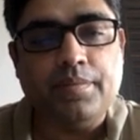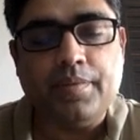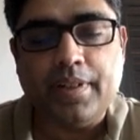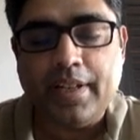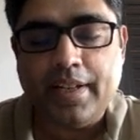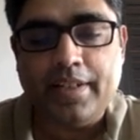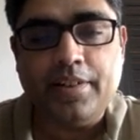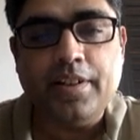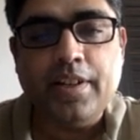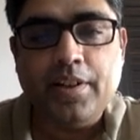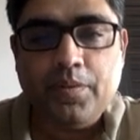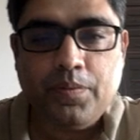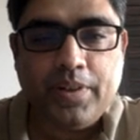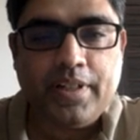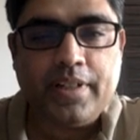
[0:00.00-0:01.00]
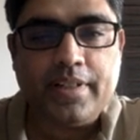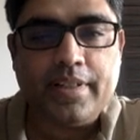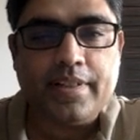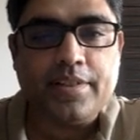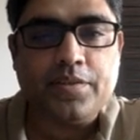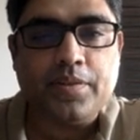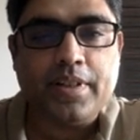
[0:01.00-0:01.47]
head
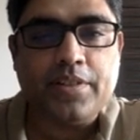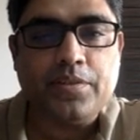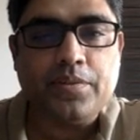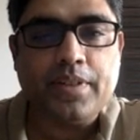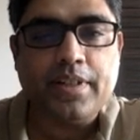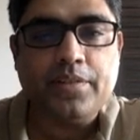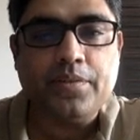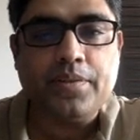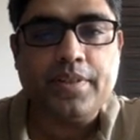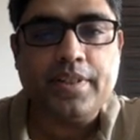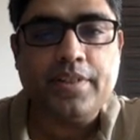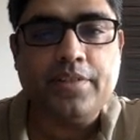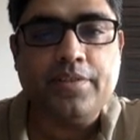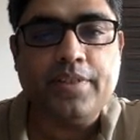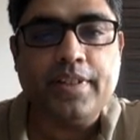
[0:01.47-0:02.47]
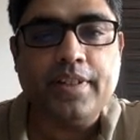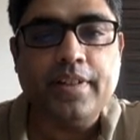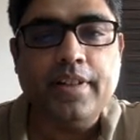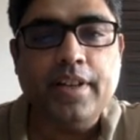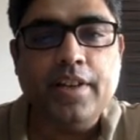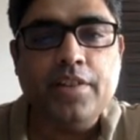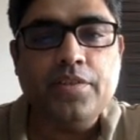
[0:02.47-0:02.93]
weightages. So as you get to see over here,
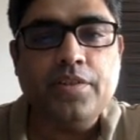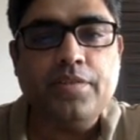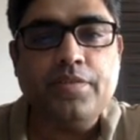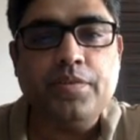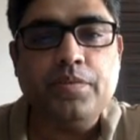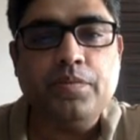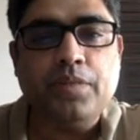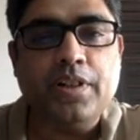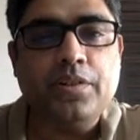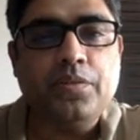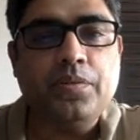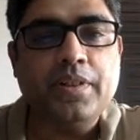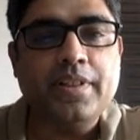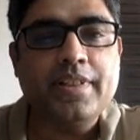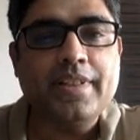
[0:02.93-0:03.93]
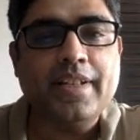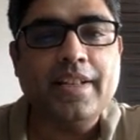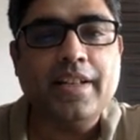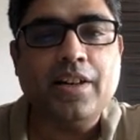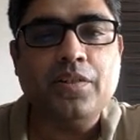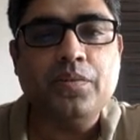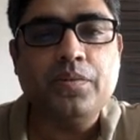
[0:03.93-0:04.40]
so if you want to understand
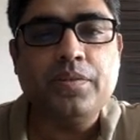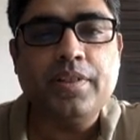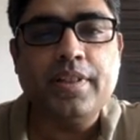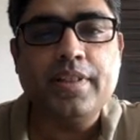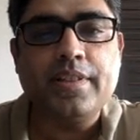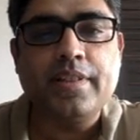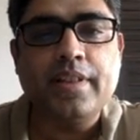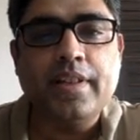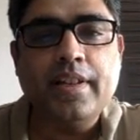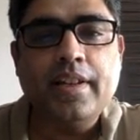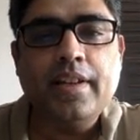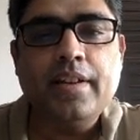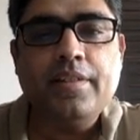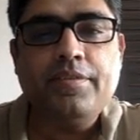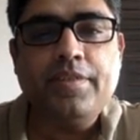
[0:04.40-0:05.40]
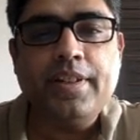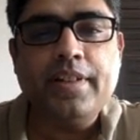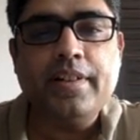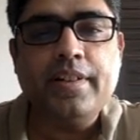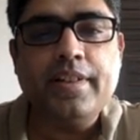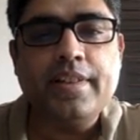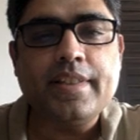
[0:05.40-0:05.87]
how this
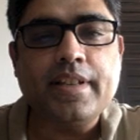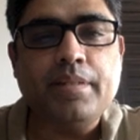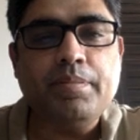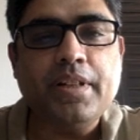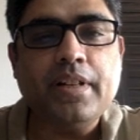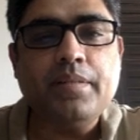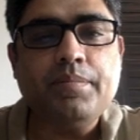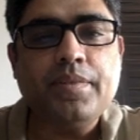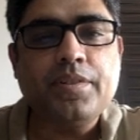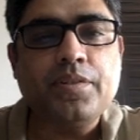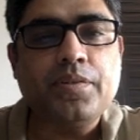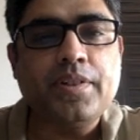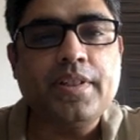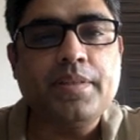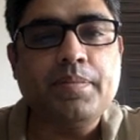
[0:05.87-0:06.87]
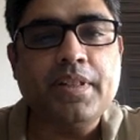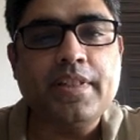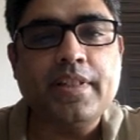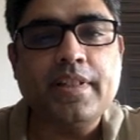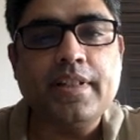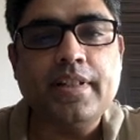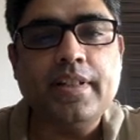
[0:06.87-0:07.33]
figure is coming up, so it's
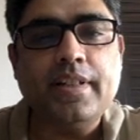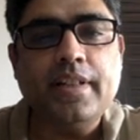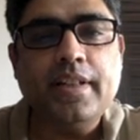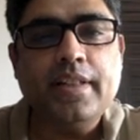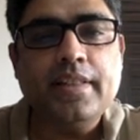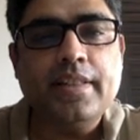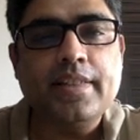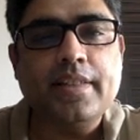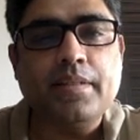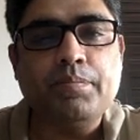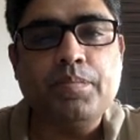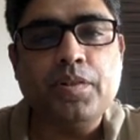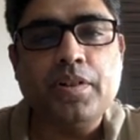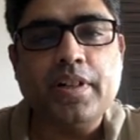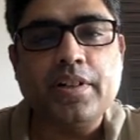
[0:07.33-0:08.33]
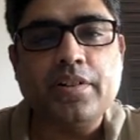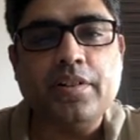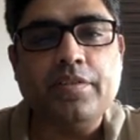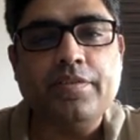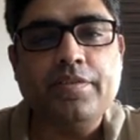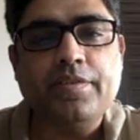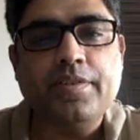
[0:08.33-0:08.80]
basically the sum product of